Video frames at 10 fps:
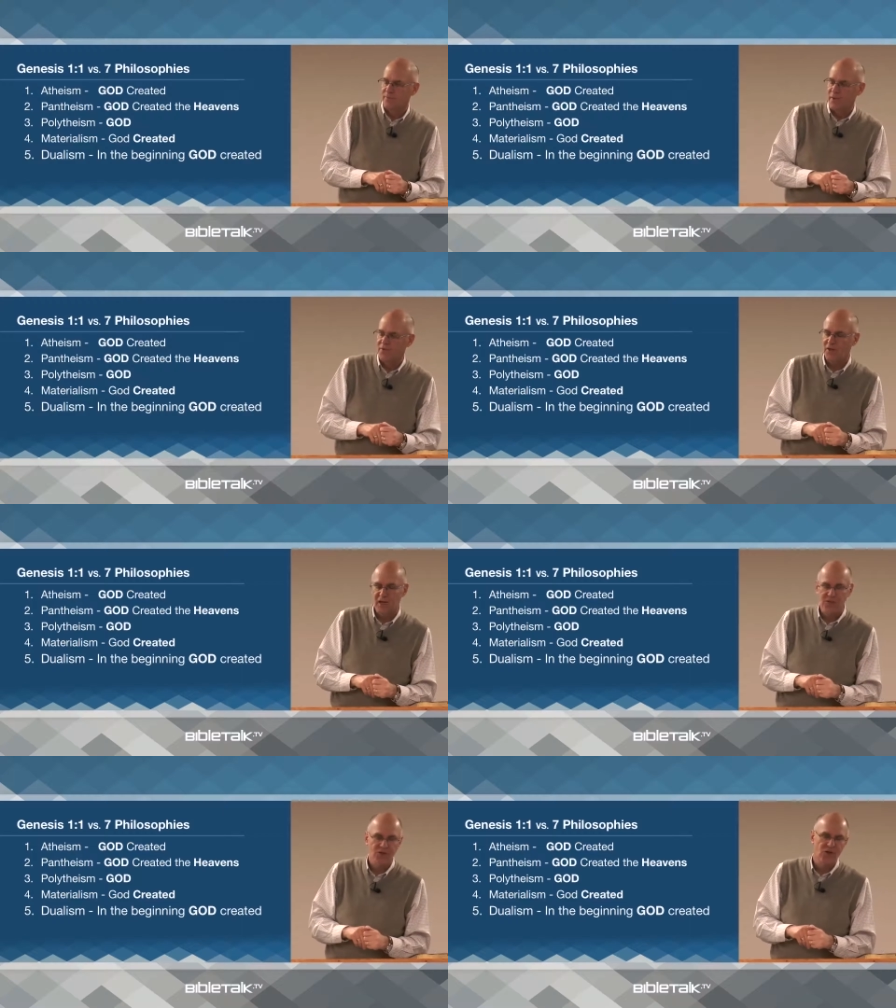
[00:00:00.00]
Not the
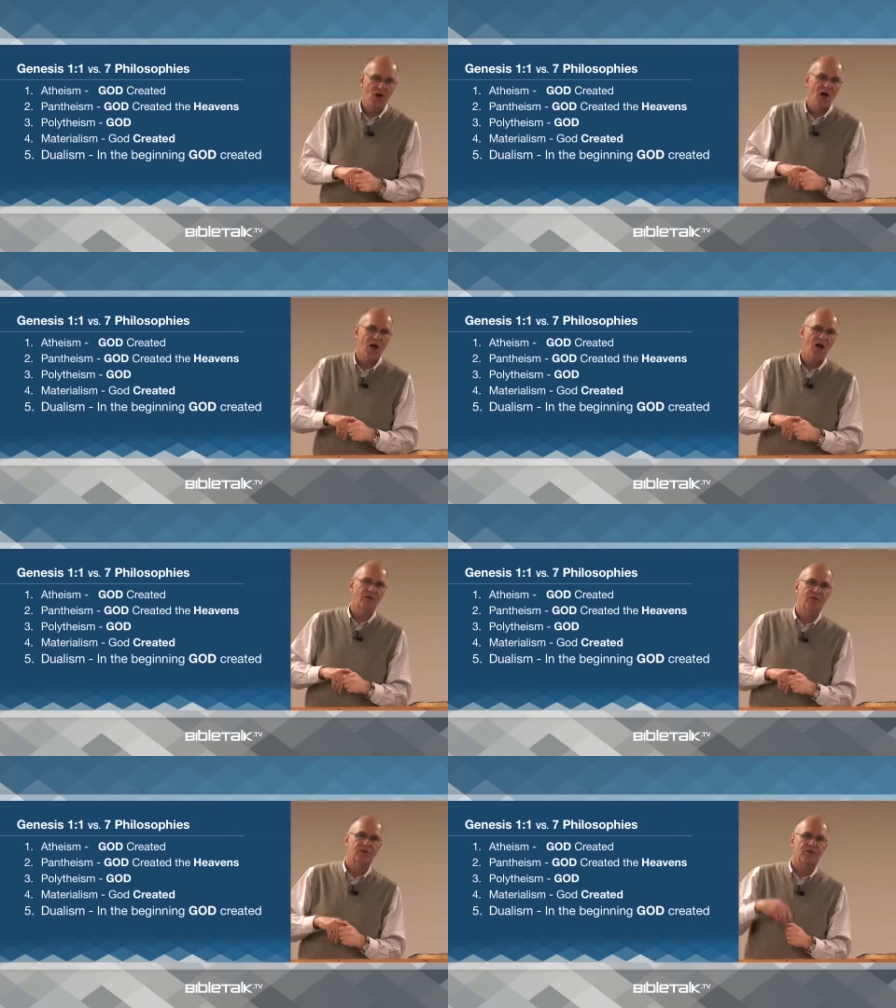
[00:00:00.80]
lesser
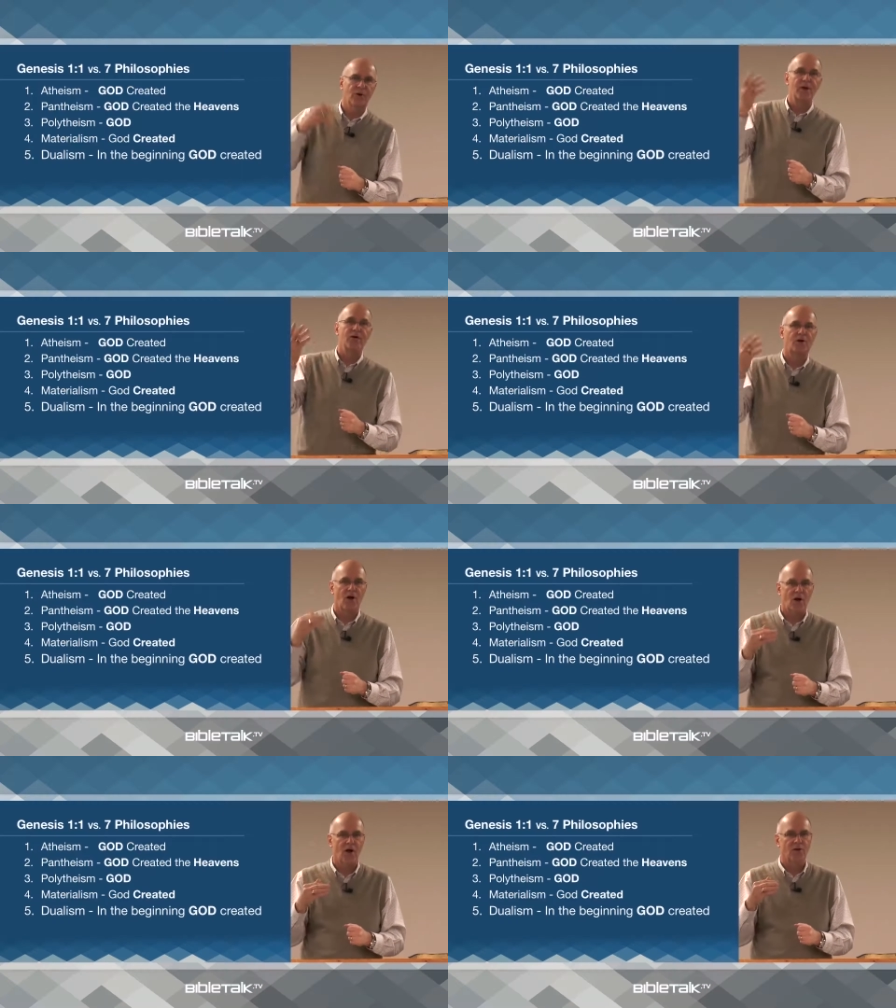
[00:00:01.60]
God, the greater
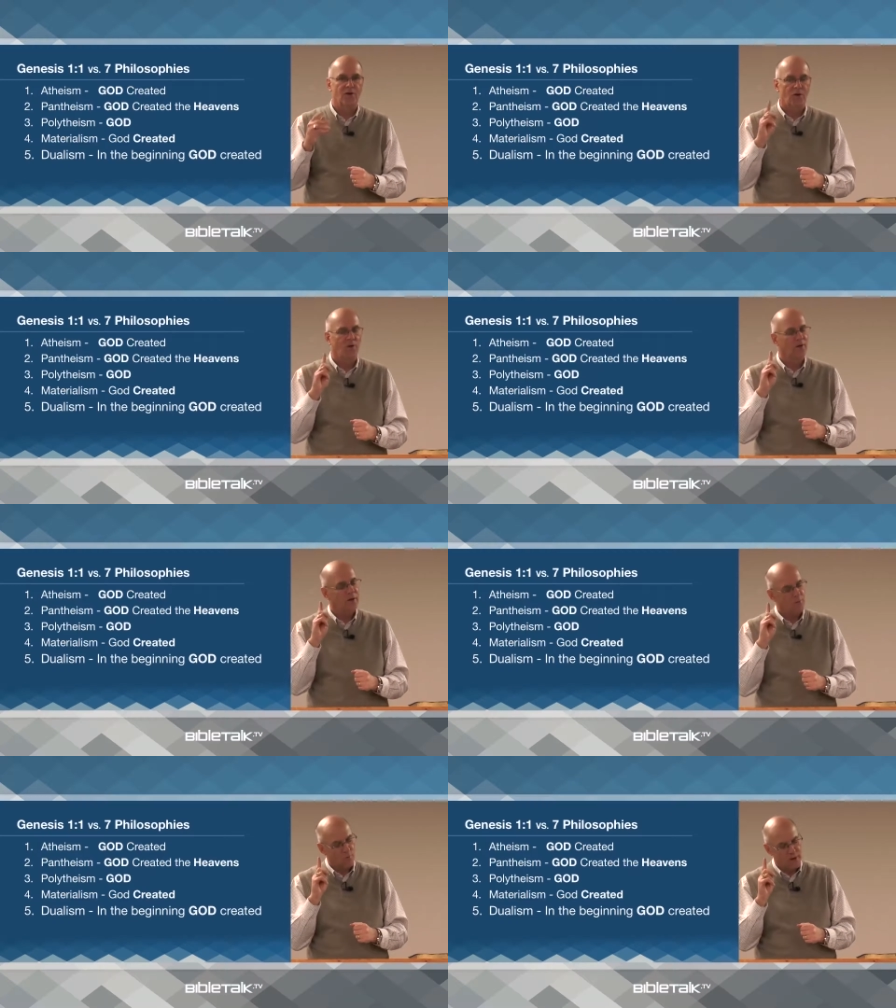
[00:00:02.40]
God,
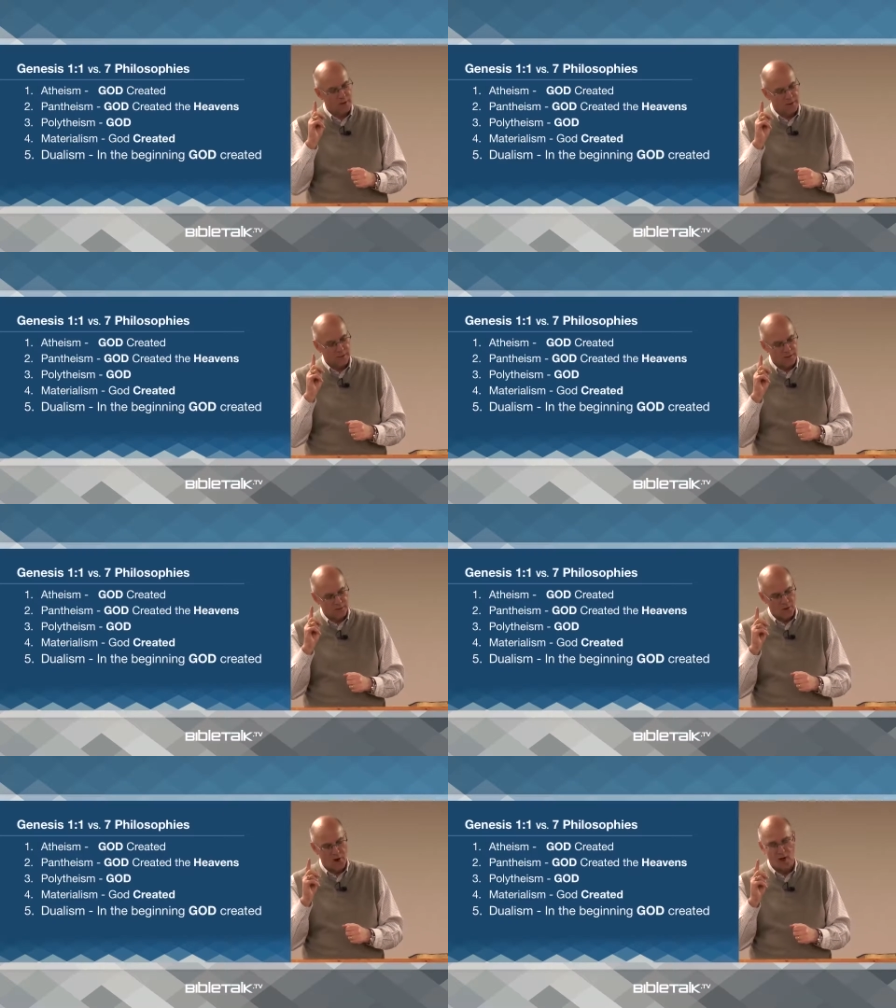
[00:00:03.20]
only one
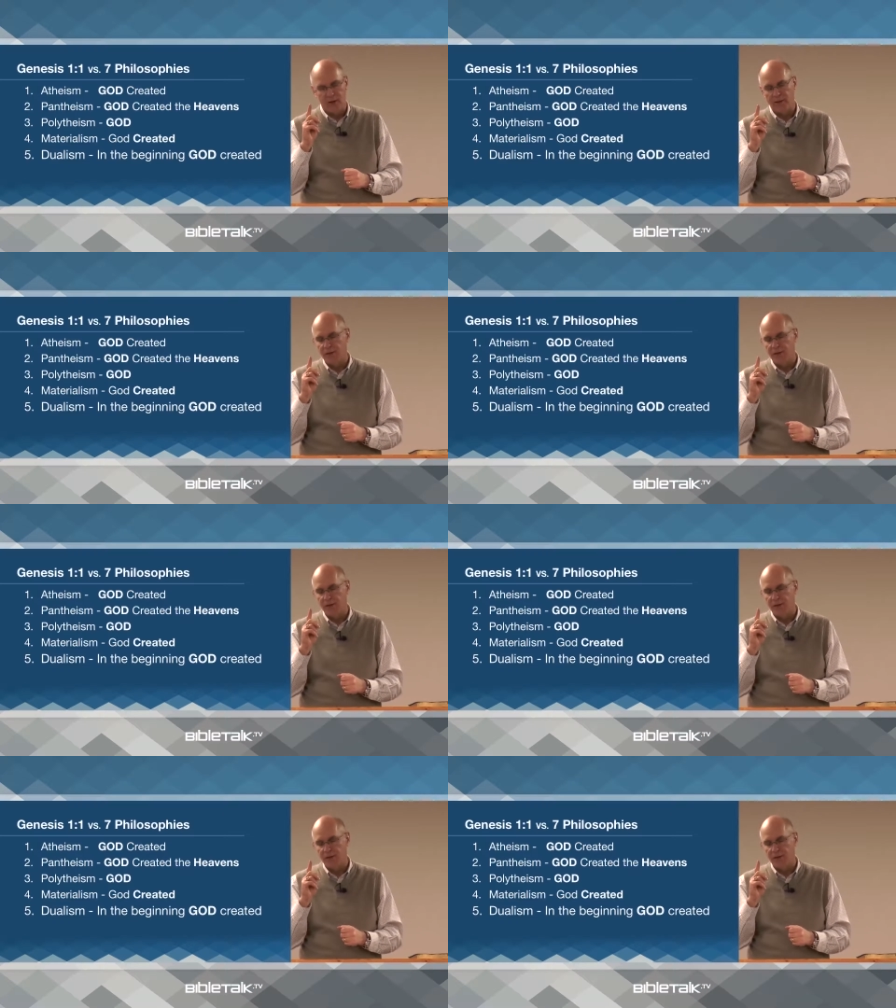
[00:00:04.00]
God.